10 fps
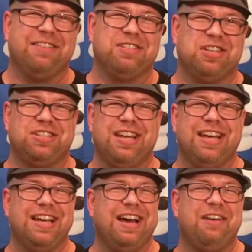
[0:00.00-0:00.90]
It was just
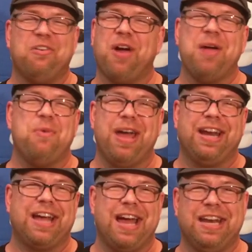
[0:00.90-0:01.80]
a great way
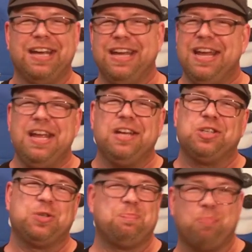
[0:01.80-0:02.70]
to kind of
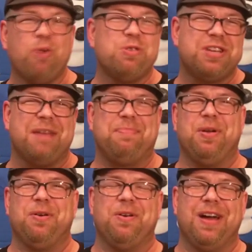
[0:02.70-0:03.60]
spruce up
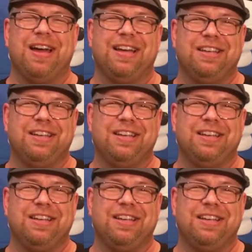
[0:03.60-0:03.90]
your,